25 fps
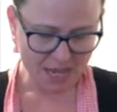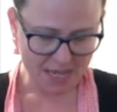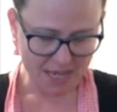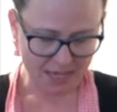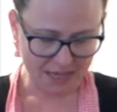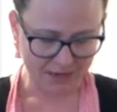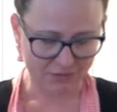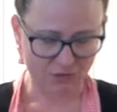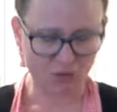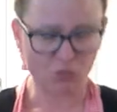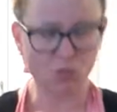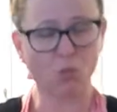
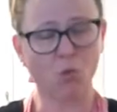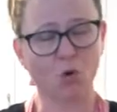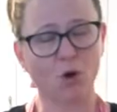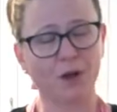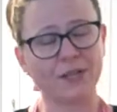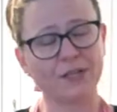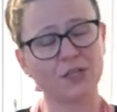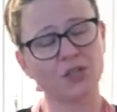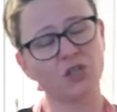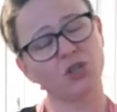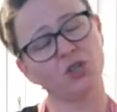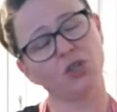If you
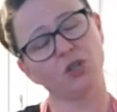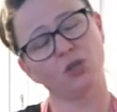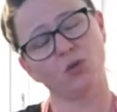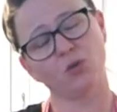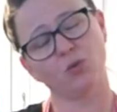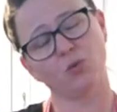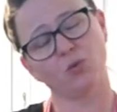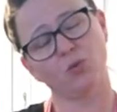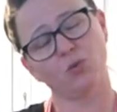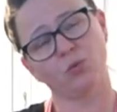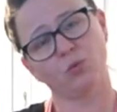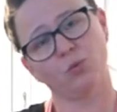want
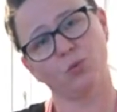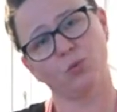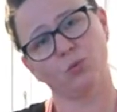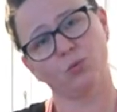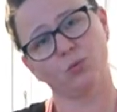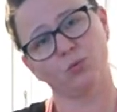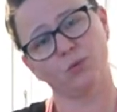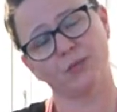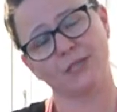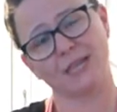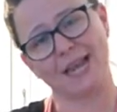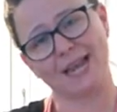to
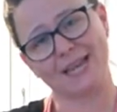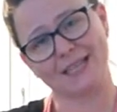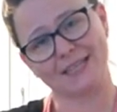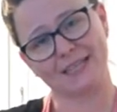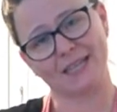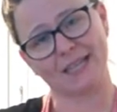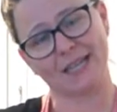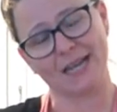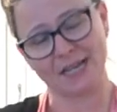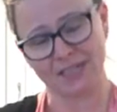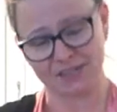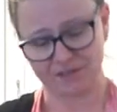take it the
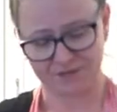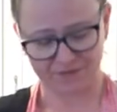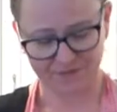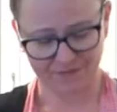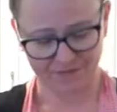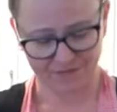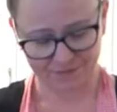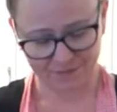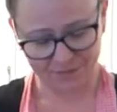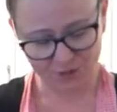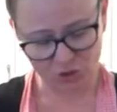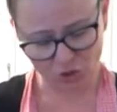last
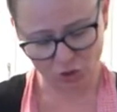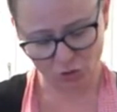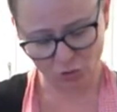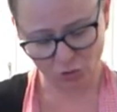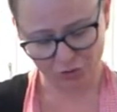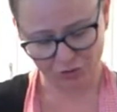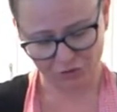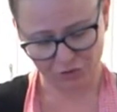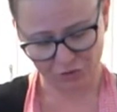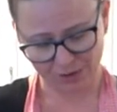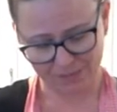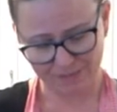2 or
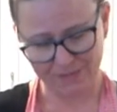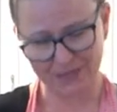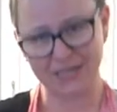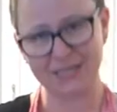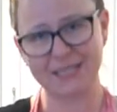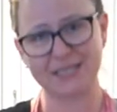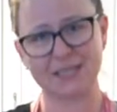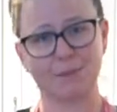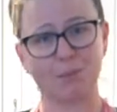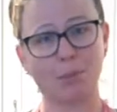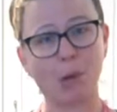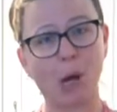3
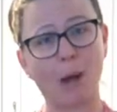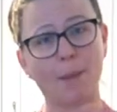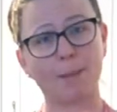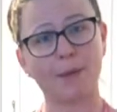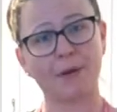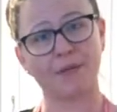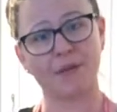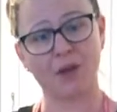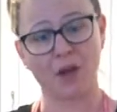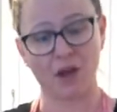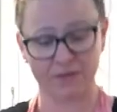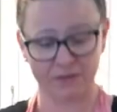minutes and pop it
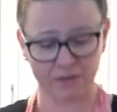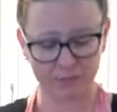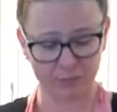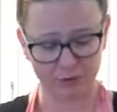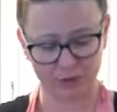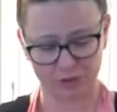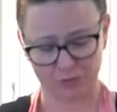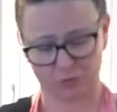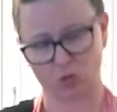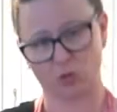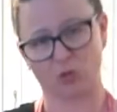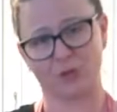in the oven, put
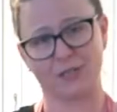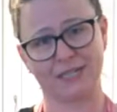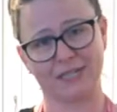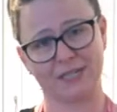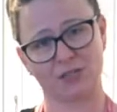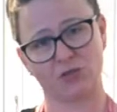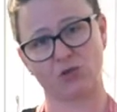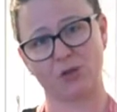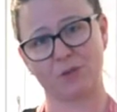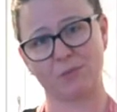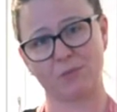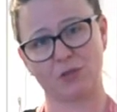some tortilla
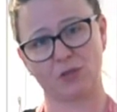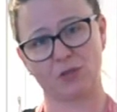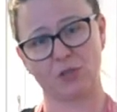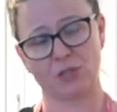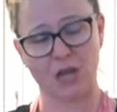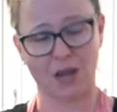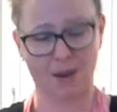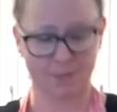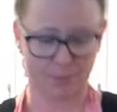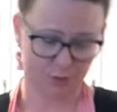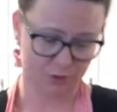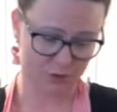strips on
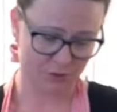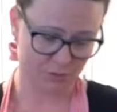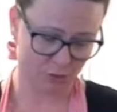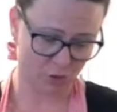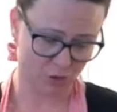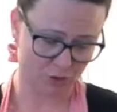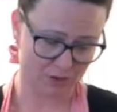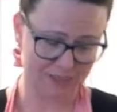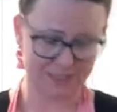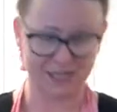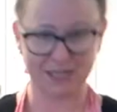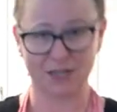top or some
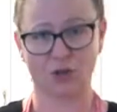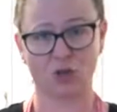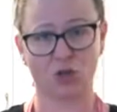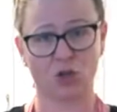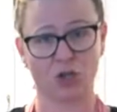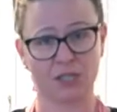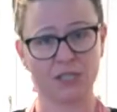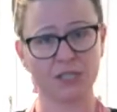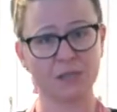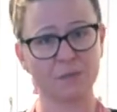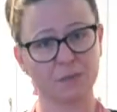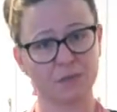tortilla
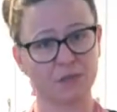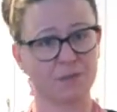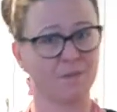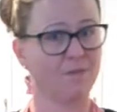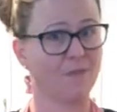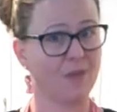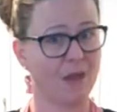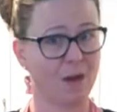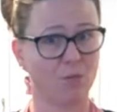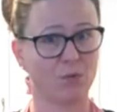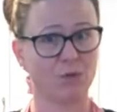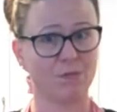crisps,
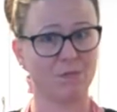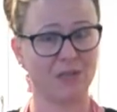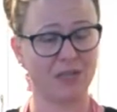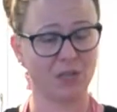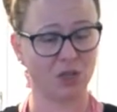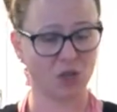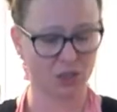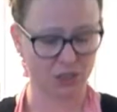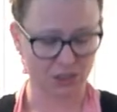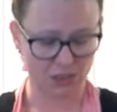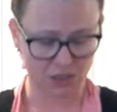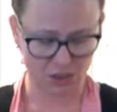that would be
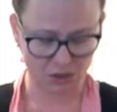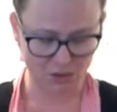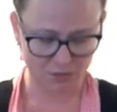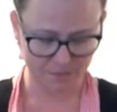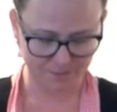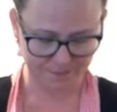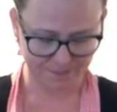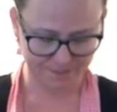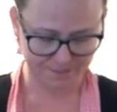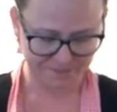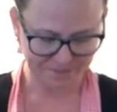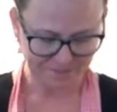good too.
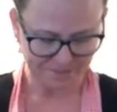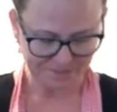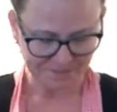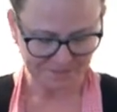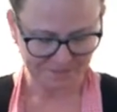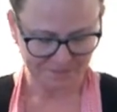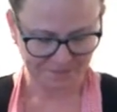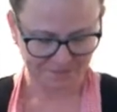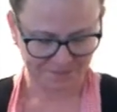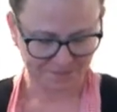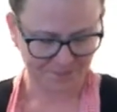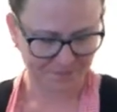
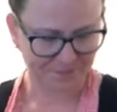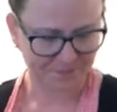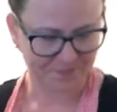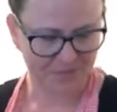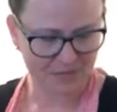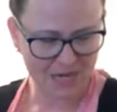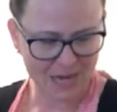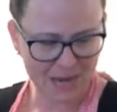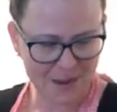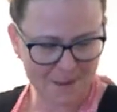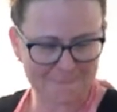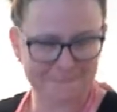
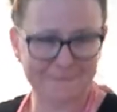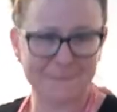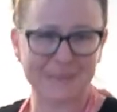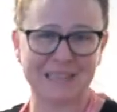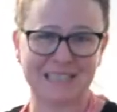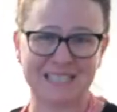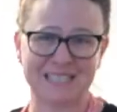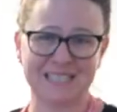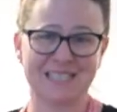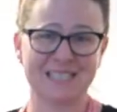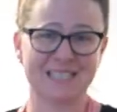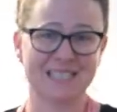But
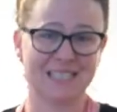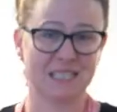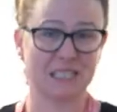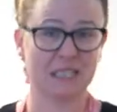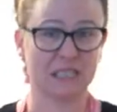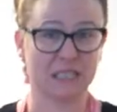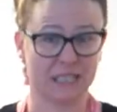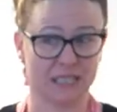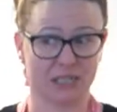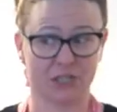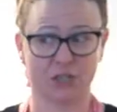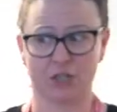this is
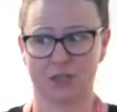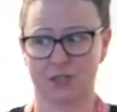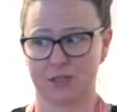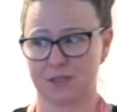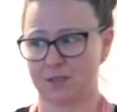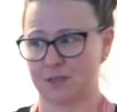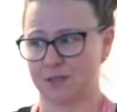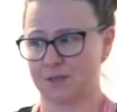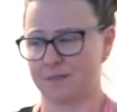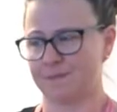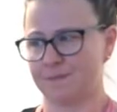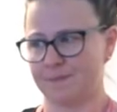
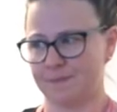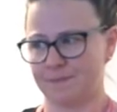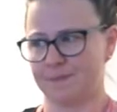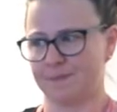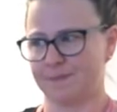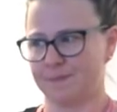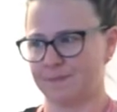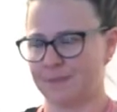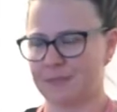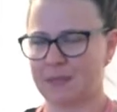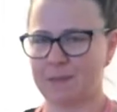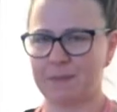delicious.
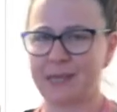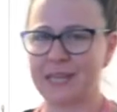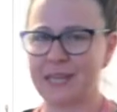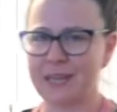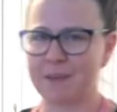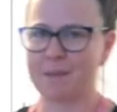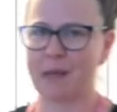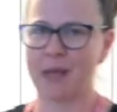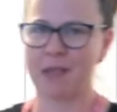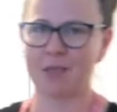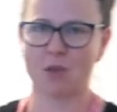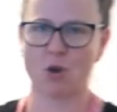Let me get
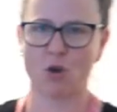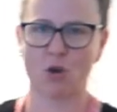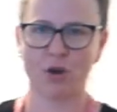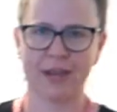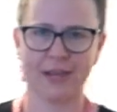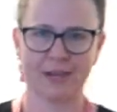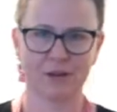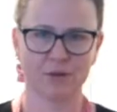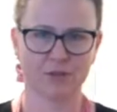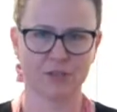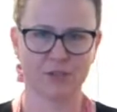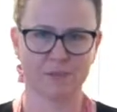my
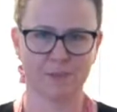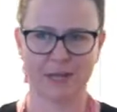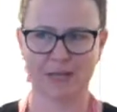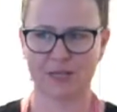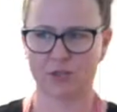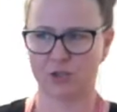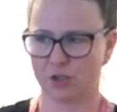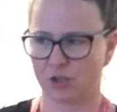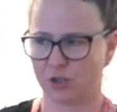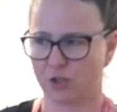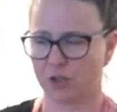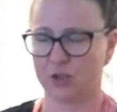long-handled
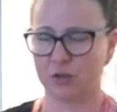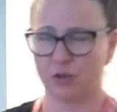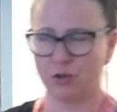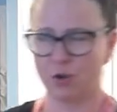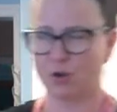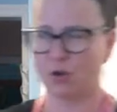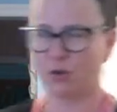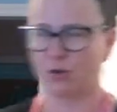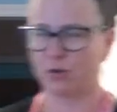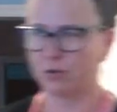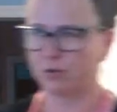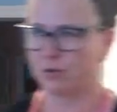spatula, or
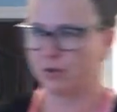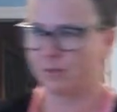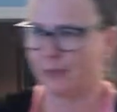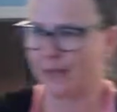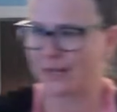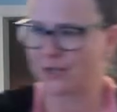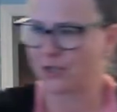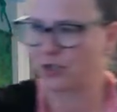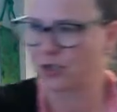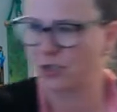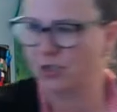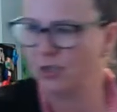long
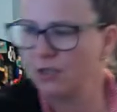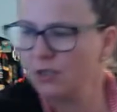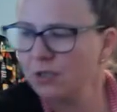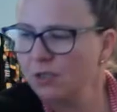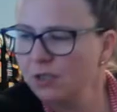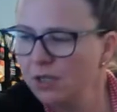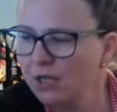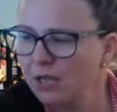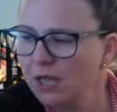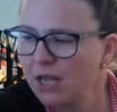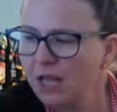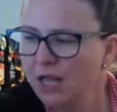spatula.
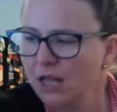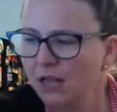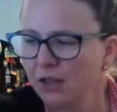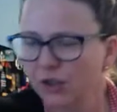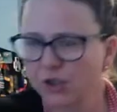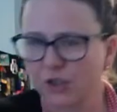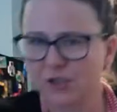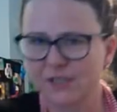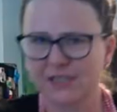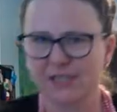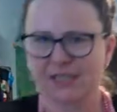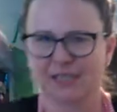
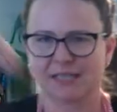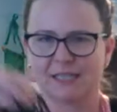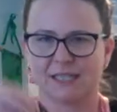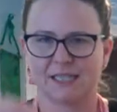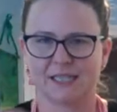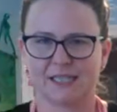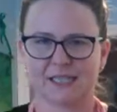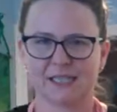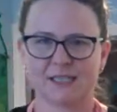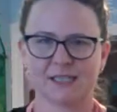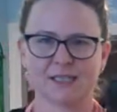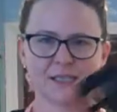Looks like
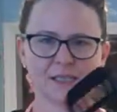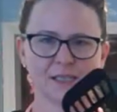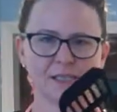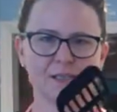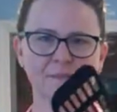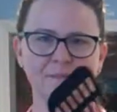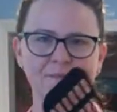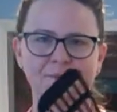this.